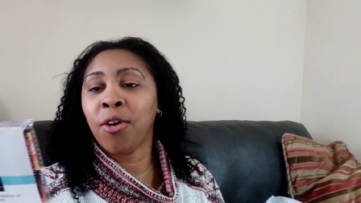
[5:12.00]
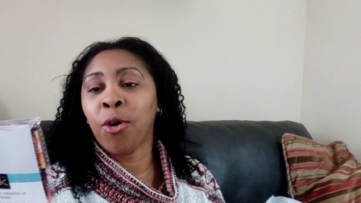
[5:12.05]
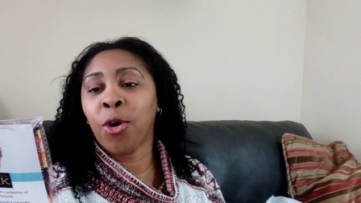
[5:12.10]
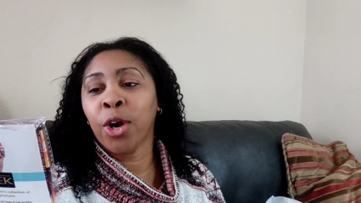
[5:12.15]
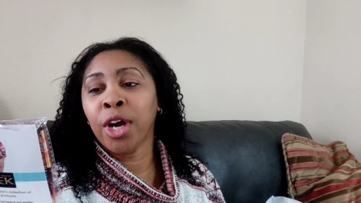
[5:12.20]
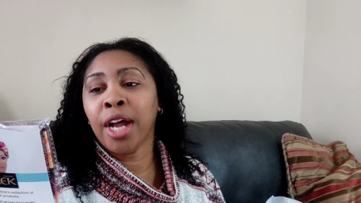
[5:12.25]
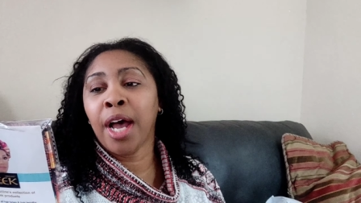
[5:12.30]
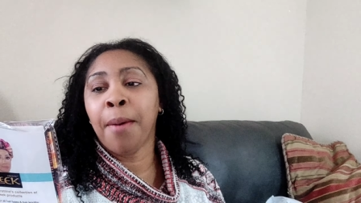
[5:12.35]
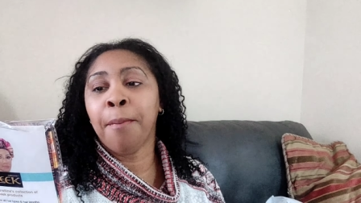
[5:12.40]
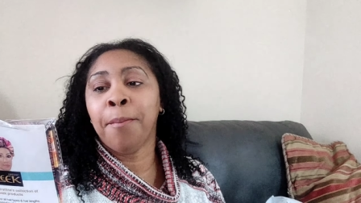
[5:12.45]

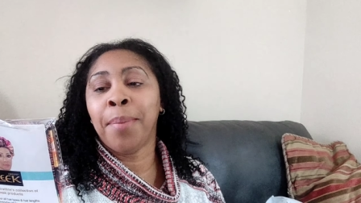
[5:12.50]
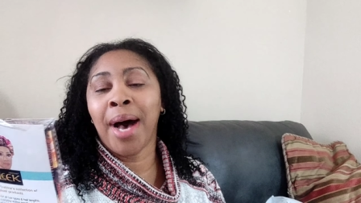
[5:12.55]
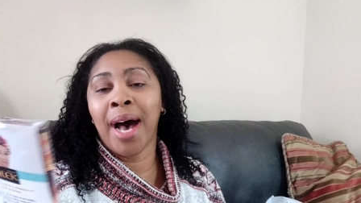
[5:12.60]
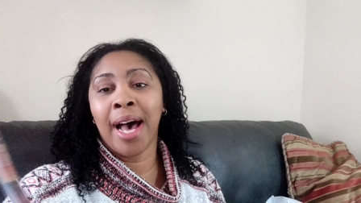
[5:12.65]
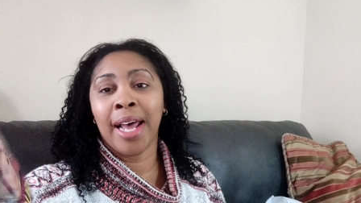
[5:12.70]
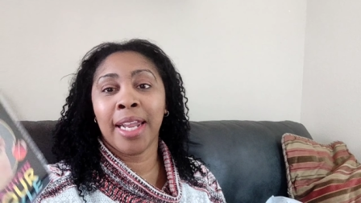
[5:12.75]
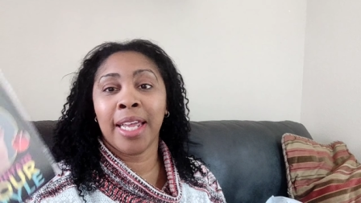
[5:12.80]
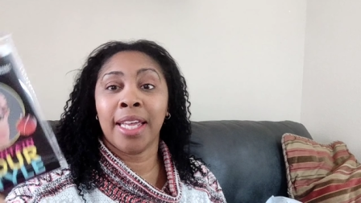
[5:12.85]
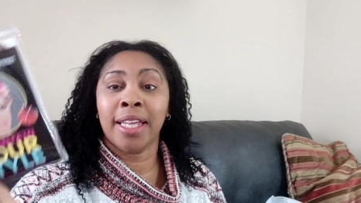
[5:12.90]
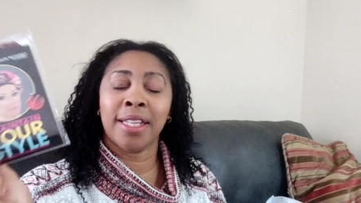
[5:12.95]
or a
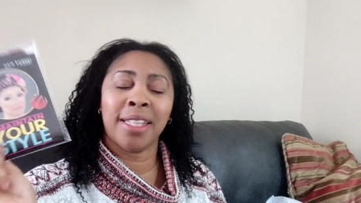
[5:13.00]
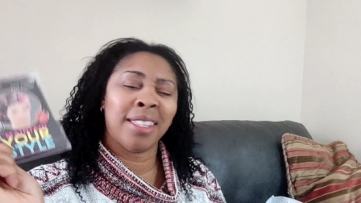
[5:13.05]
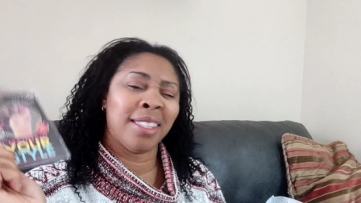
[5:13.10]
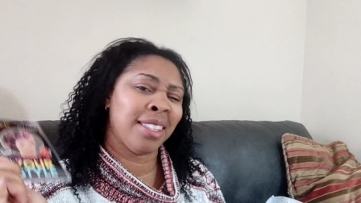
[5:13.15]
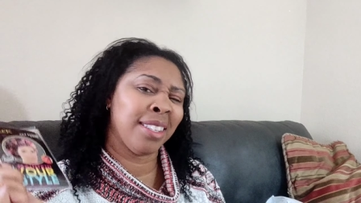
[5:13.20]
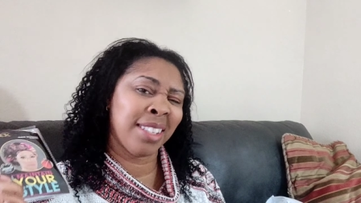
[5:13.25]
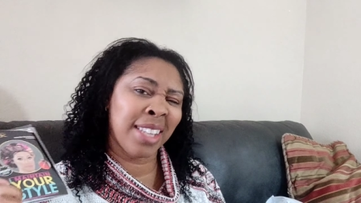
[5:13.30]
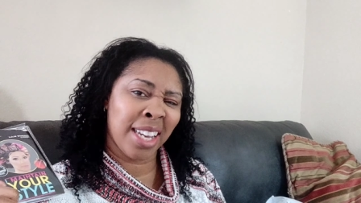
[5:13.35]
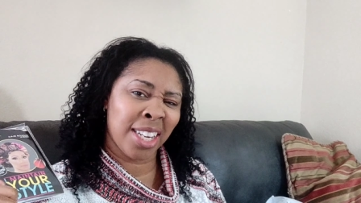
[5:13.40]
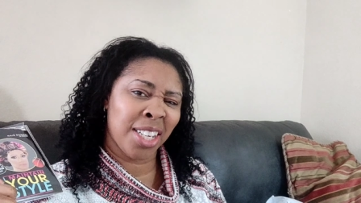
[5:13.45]
bonnet.
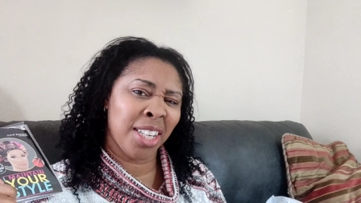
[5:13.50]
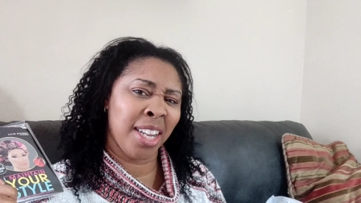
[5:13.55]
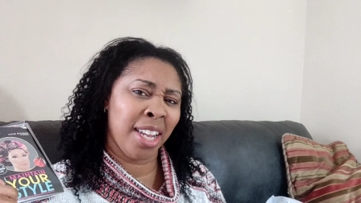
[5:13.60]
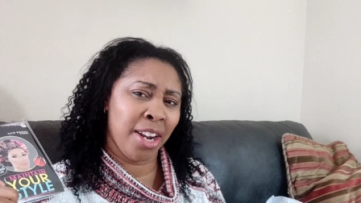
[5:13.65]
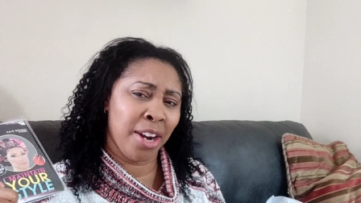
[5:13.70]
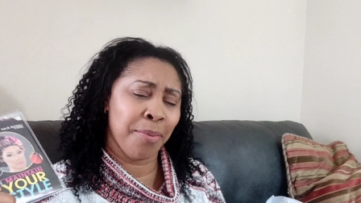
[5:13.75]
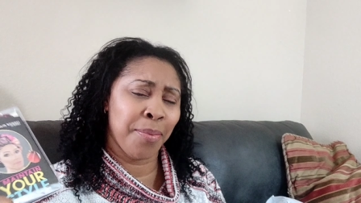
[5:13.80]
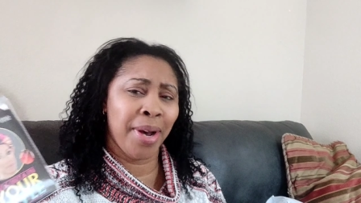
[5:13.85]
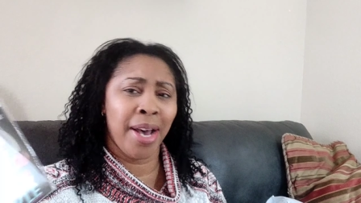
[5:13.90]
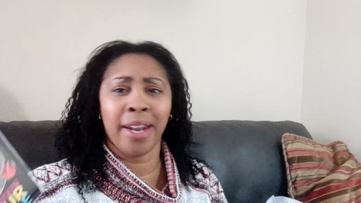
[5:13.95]
It's actually a
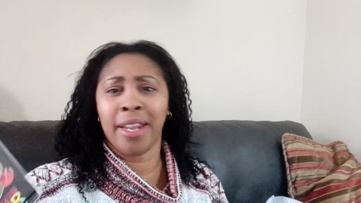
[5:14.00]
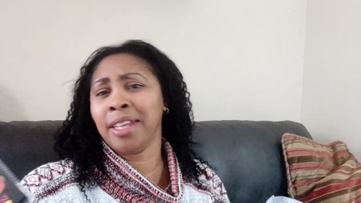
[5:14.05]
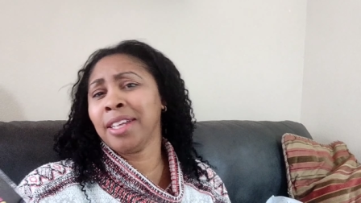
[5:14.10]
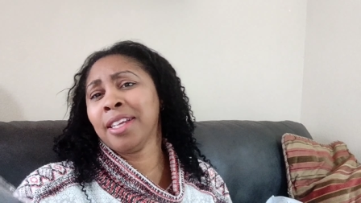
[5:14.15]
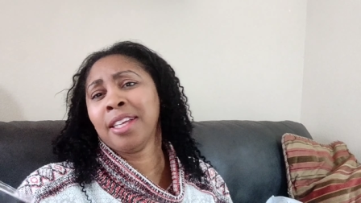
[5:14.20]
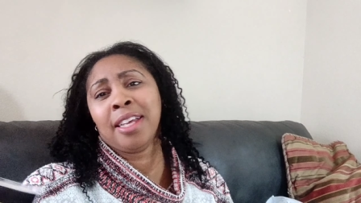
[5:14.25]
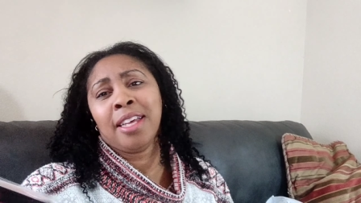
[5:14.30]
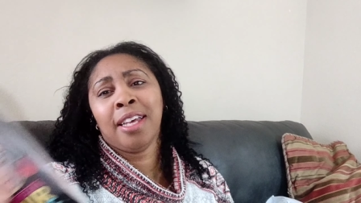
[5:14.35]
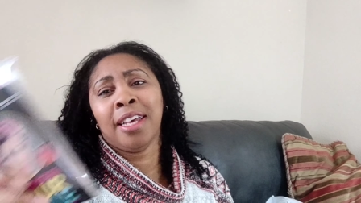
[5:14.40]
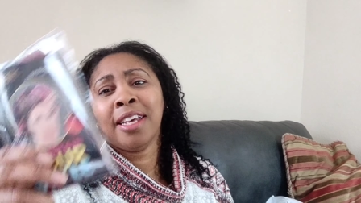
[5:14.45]
hair
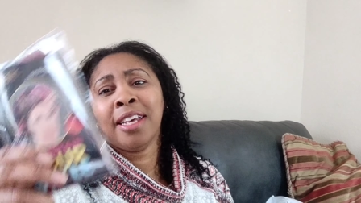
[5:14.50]
bonnet.